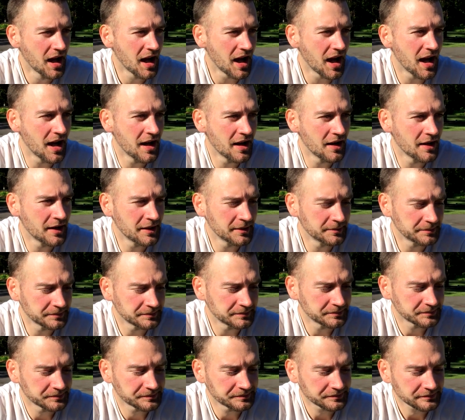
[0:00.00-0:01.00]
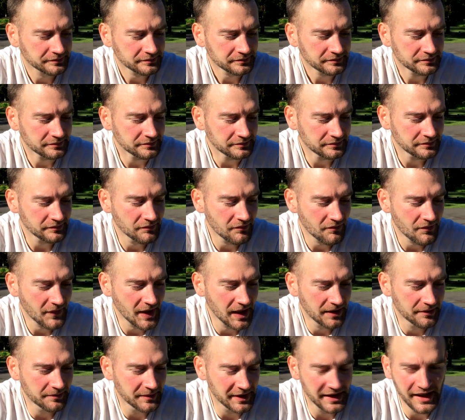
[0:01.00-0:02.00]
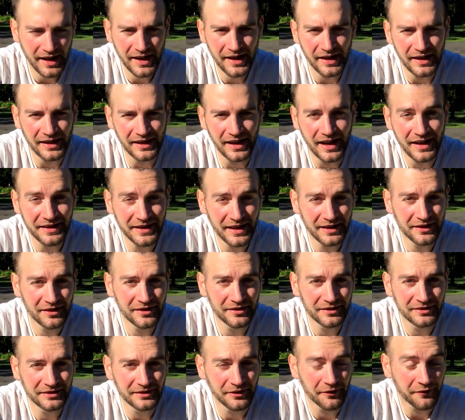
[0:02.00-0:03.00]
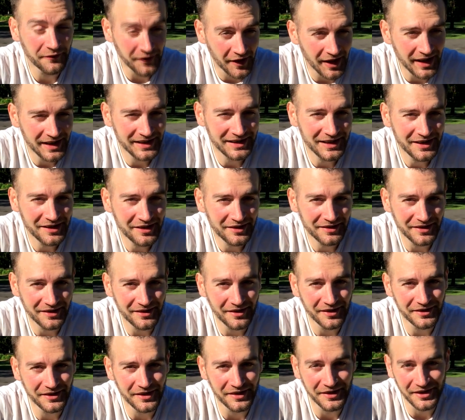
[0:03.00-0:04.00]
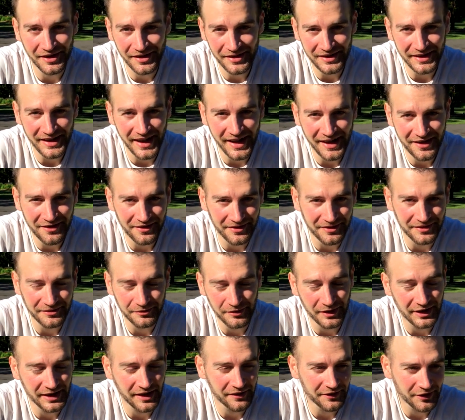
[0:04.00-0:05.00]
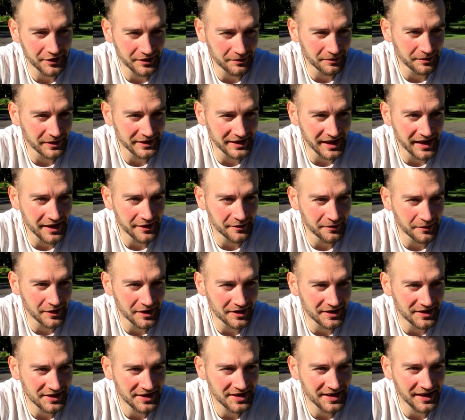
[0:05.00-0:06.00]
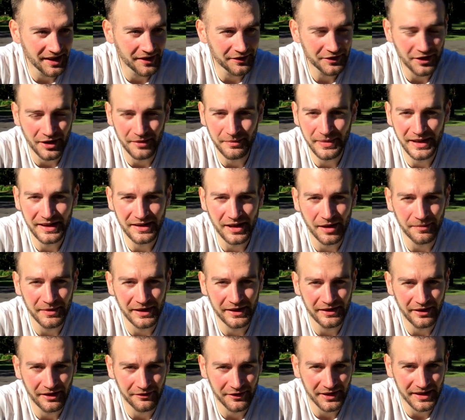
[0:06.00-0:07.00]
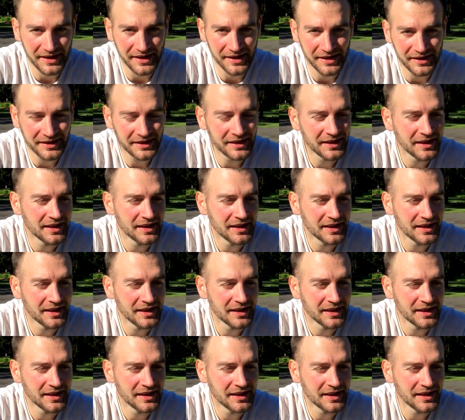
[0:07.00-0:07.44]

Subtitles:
But yeah, and then finally on the third day, or whatever, what day it was after I'd picked up and everything,